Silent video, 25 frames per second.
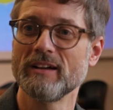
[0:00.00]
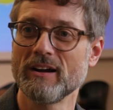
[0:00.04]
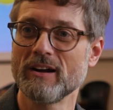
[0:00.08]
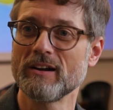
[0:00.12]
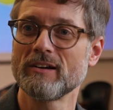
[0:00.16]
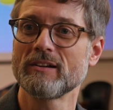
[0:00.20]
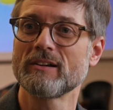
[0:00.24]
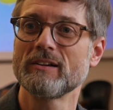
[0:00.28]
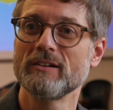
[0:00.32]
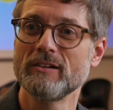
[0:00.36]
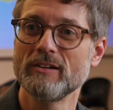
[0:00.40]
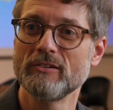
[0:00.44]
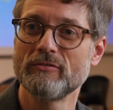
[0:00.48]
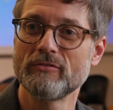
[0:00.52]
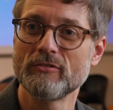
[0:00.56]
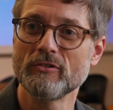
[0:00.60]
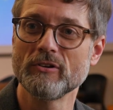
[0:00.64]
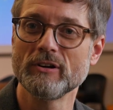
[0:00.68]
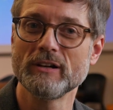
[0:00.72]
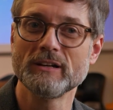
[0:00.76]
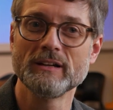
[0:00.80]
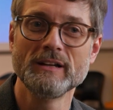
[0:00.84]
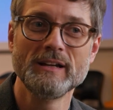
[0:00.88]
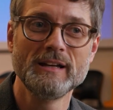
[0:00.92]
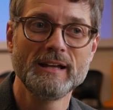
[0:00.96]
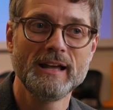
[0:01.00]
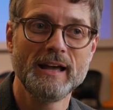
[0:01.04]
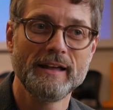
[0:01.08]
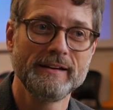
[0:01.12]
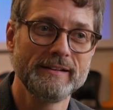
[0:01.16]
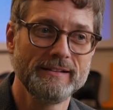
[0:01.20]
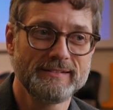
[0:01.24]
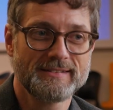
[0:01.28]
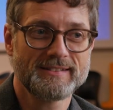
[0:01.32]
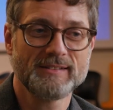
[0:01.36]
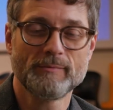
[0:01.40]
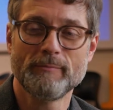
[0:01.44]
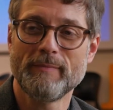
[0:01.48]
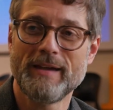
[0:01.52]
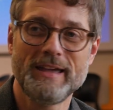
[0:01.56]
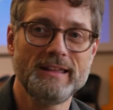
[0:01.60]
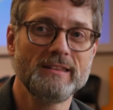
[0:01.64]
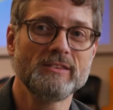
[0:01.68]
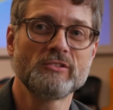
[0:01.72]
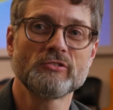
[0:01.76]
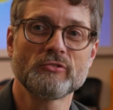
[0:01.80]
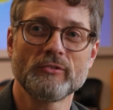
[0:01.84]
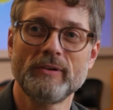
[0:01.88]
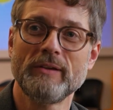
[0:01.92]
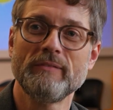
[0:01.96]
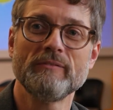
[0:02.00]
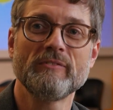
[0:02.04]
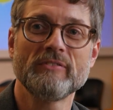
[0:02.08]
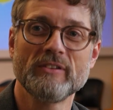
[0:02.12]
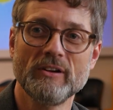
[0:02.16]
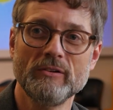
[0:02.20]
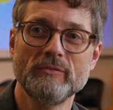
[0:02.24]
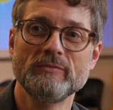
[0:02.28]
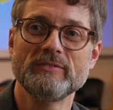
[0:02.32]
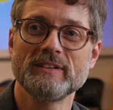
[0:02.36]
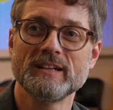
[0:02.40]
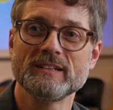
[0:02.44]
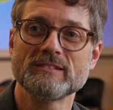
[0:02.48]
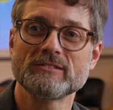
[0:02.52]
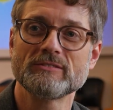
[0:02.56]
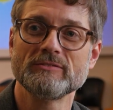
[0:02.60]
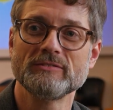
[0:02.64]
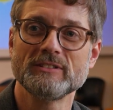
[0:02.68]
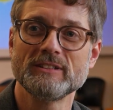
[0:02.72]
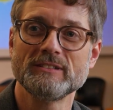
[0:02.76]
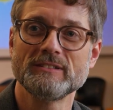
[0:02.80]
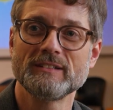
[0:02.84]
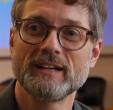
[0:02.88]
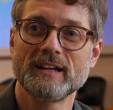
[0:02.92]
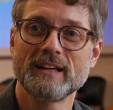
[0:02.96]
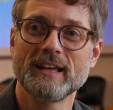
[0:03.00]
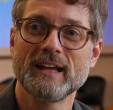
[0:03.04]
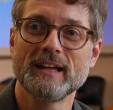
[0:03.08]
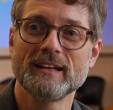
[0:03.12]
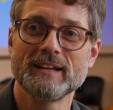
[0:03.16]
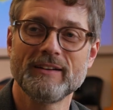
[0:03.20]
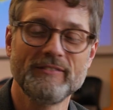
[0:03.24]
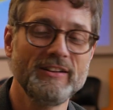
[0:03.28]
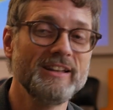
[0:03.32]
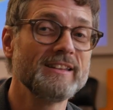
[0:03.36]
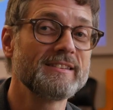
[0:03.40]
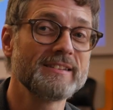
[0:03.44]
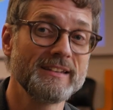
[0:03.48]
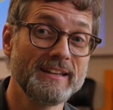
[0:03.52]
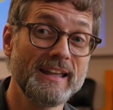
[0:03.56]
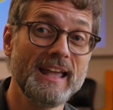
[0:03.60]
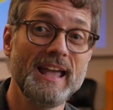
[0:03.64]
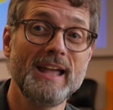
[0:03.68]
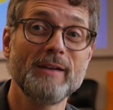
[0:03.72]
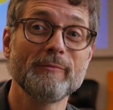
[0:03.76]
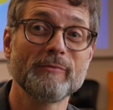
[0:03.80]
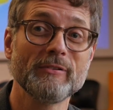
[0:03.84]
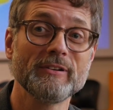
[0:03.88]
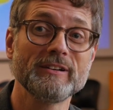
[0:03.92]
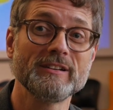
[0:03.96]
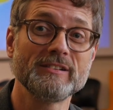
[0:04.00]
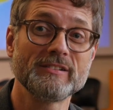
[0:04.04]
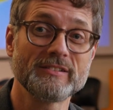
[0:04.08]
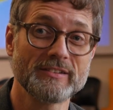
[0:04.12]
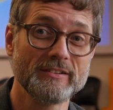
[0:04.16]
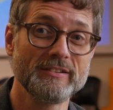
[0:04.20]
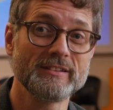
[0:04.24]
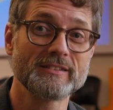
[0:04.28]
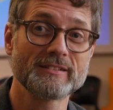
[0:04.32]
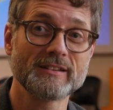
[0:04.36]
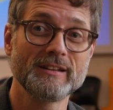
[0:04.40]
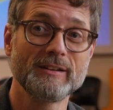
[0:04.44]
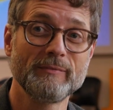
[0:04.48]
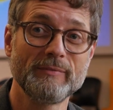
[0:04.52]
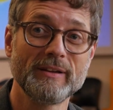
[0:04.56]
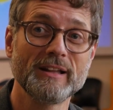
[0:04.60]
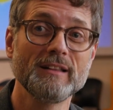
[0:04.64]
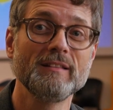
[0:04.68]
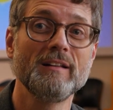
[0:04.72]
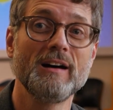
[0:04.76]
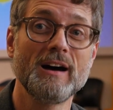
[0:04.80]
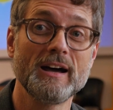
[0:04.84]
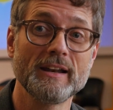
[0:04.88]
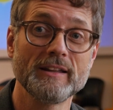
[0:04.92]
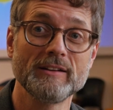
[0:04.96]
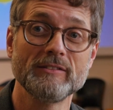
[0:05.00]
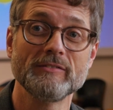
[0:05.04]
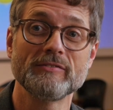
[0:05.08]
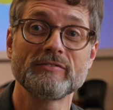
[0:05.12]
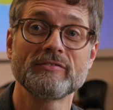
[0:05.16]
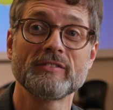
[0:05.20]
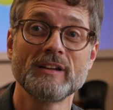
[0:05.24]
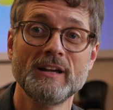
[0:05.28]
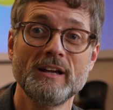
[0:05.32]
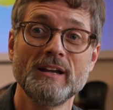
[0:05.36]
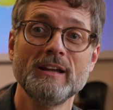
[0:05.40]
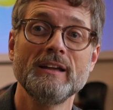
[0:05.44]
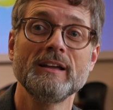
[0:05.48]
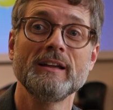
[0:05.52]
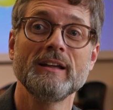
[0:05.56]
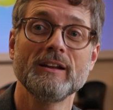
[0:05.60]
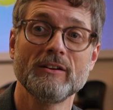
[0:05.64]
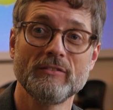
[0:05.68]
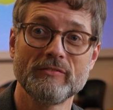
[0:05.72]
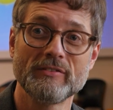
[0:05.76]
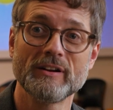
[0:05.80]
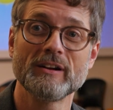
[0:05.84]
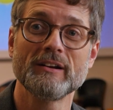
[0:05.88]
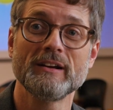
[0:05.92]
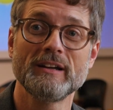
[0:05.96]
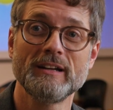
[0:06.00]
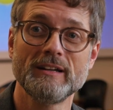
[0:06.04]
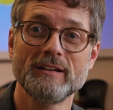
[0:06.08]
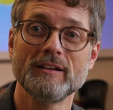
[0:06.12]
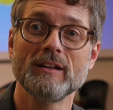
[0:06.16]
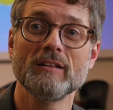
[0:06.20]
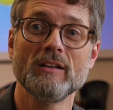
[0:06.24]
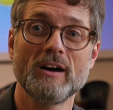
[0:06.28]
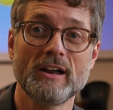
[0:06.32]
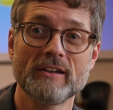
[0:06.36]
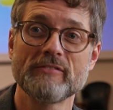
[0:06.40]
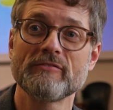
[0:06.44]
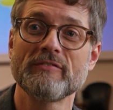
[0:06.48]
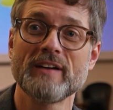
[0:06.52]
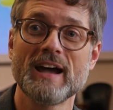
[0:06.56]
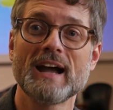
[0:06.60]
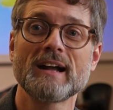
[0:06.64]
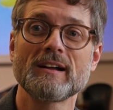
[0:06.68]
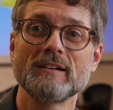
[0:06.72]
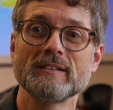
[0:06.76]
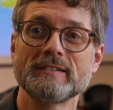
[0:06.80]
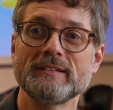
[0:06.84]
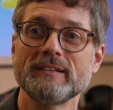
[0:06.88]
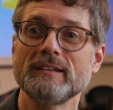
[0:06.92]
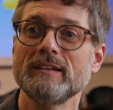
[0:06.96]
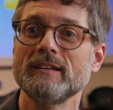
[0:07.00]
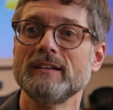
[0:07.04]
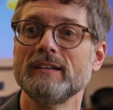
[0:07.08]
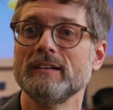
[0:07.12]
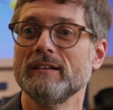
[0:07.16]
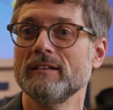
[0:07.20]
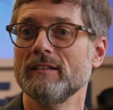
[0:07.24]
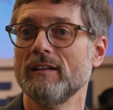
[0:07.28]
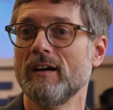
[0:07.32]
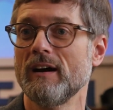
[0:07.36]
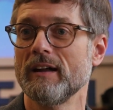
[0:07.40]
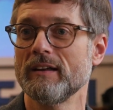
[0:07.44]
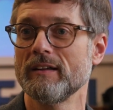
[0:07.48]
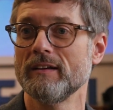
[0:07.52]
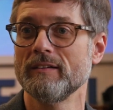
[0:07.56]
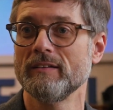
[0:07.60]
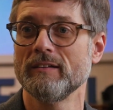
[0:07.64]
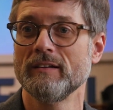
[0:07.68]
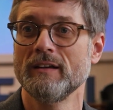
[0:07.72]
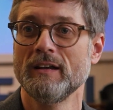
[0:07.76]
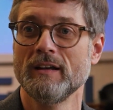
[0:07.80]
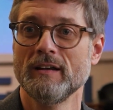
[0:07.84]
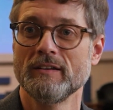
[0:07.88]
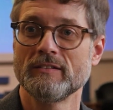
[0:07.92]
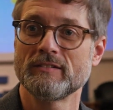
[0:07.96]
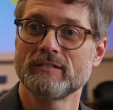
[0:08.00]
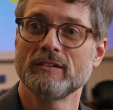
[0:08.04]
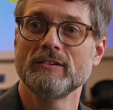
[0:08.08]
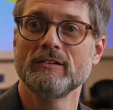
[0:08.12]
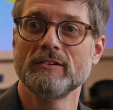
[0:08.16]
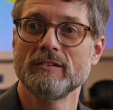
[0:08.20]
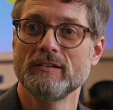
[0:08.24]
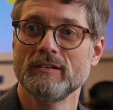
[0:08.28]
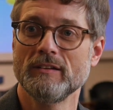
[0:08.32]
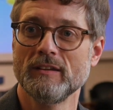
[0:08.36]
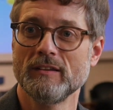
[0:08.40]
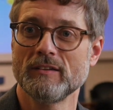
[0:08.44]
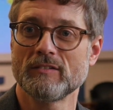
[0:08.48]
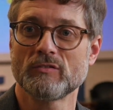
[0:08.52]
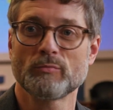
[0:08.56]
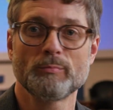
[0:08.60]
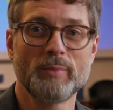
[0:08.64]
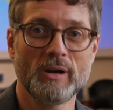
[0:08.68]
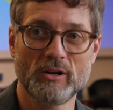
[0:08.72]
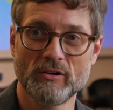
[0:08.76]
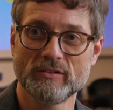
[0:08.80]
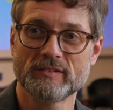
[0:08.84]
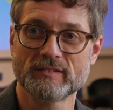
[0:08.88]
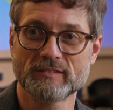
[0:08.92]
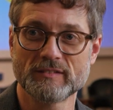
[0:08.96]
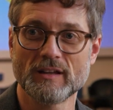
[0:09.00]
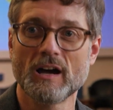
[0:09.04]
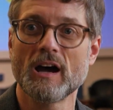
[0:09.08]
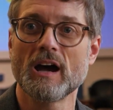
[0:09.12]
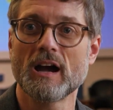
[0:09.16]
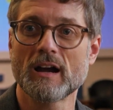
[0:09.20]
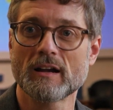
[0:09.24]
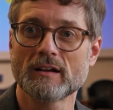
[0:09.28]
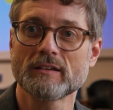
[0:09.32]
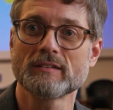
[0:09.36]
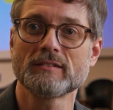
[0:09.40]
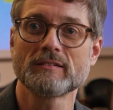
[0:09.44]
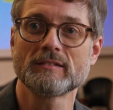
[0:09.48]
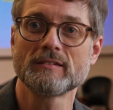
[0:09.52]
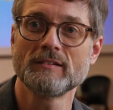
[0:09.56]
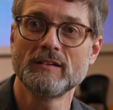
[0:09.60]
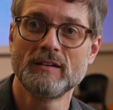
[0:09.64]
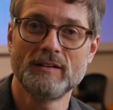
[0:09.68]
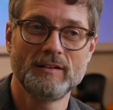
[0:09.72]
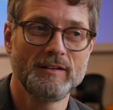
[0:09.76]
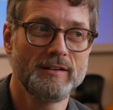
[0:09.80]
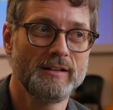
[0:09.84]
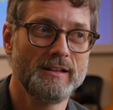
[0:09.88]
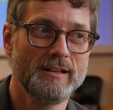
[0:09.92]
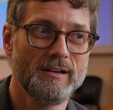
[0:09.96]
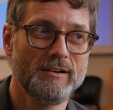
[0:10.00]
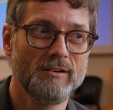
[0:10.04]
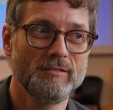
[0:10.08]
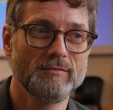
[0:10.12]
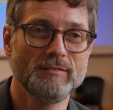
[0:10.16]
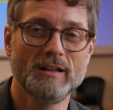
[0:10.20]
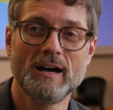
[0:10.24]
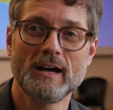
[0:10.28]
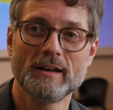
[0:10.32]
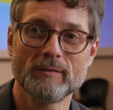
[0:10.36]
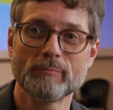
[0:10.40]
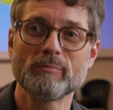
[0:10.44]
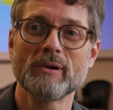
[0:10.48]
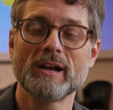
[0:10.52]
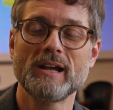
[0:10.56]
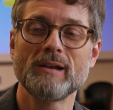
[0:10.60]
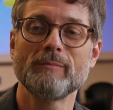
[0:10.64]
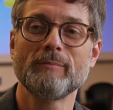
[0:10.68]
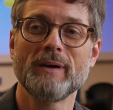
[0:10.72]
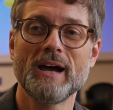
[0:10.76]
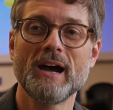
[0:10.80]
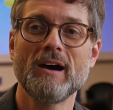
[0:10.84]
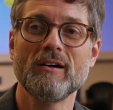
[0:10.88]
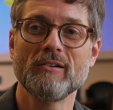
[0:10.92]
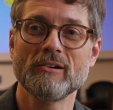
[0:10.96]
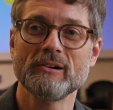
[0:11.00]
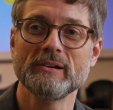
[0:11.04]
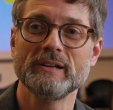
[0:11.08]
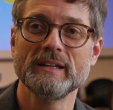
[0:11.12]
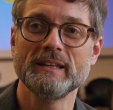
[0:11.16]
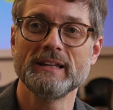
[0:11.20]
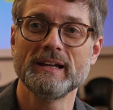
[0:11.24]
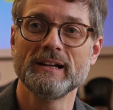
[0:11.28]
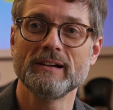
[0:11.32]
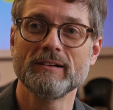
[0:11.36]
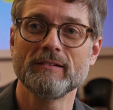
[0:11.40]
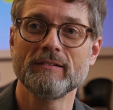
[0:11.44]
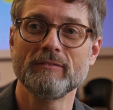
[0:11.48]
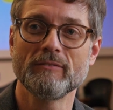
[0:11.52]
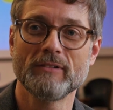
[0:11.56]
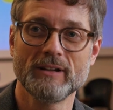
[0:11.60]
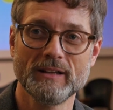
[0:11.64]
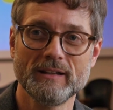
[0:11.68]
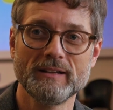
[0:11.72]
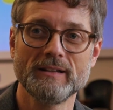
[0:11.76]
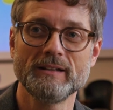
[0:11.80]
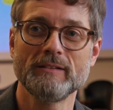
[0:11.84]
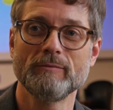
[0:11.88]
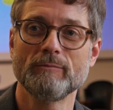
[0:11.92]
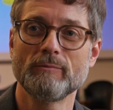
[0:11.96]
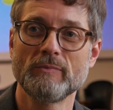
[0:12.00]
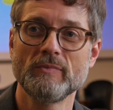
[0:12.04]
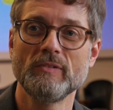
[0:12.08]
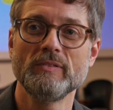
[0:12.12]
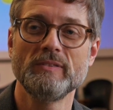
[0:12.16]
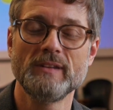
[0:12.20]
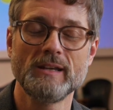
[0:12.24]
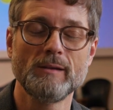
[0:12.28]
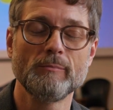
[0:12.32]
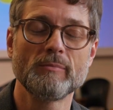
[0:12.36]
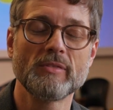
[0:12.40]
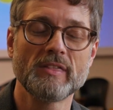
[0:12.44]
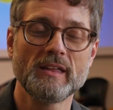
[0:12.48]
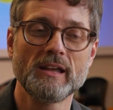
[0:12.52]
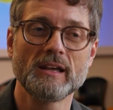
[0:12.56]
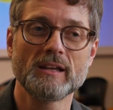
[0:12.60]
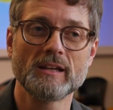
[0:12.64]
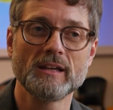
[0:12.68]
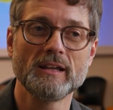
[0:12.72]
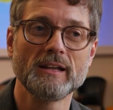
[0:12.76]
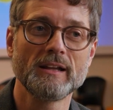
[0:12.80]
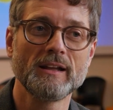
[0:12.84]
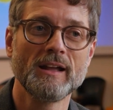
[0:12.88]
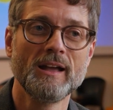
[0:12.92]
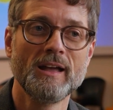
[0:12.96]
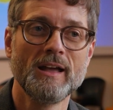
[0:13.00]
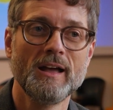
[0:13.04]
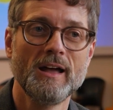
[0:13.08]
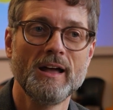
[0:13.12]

article for it. And this is a mainstream film festival. Again, I mean, it's in Cambridge, so it's going to be a lot of, you know, a lot of faculty, a lot of students, postdocs, you know, a lot of brain power in there and really deep thinking,